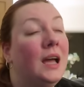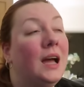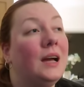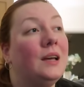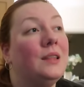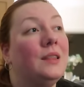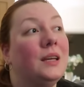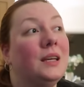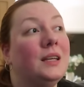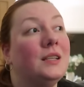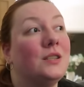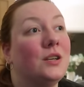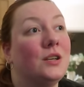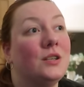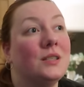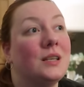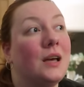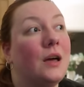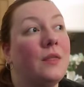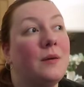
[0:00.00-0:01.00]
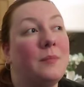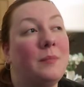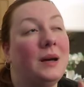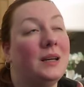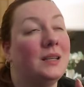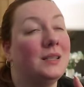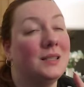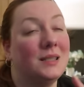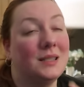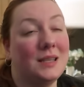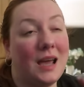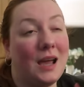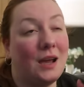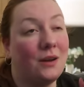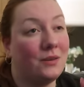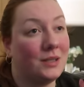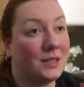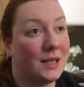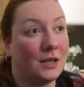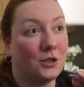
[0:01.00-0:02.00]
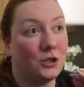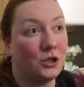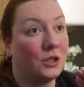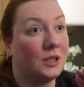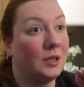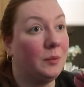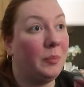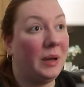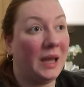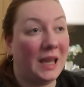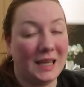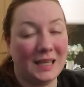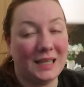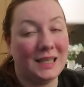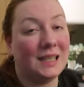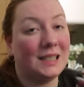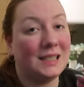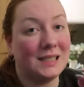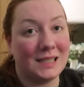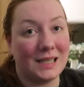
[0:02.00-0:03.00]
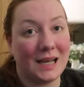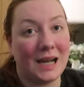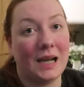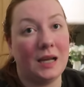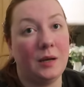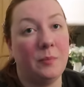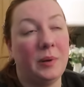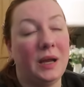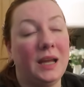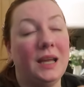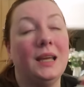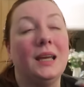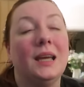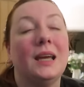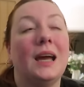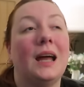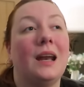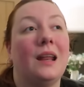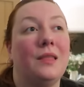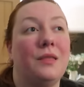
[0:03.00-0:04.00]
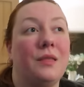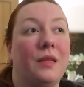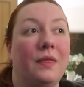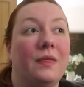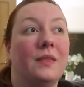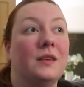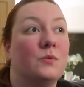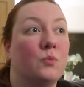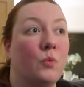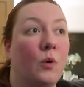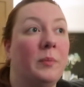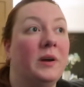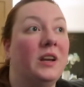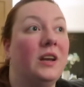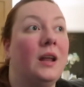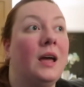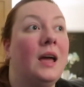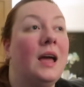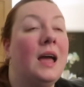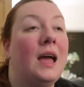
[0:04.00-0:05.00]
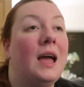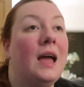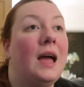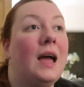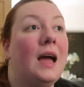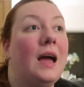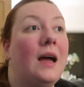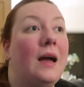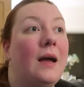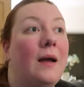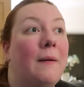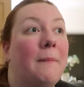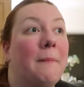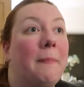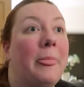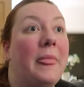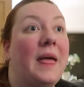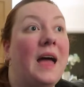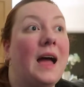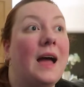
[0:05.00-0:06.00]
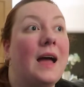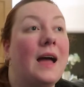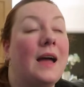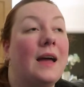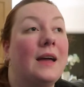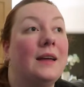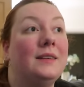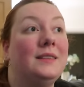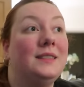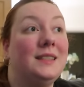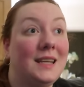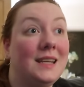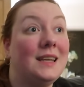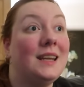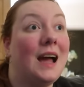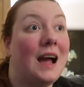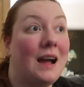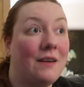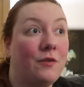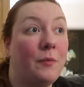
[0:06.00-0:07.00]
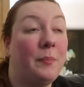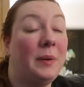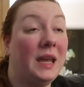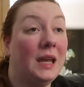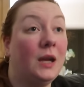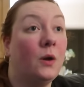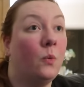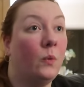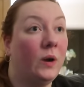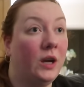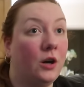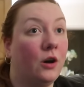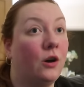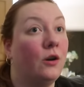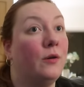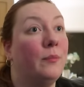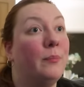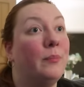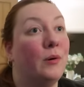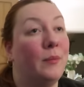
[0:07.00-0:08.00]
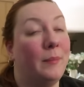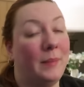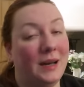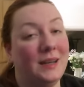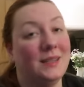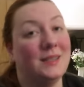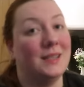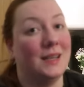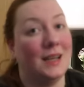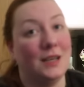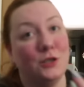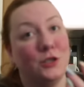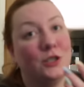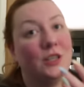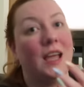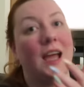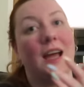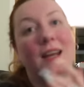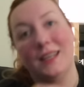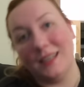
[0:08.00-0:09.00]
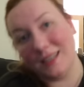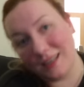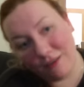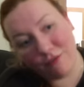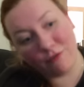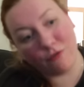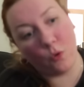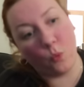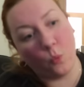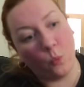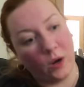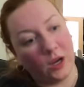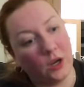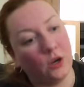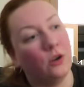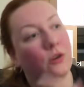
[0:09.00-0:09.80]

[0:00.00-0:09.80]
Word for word: I think it turns out that Madison's hair is actually pink, it's dyed pink and I think this woman um, did have a pink wig on but Madison actually had a different wig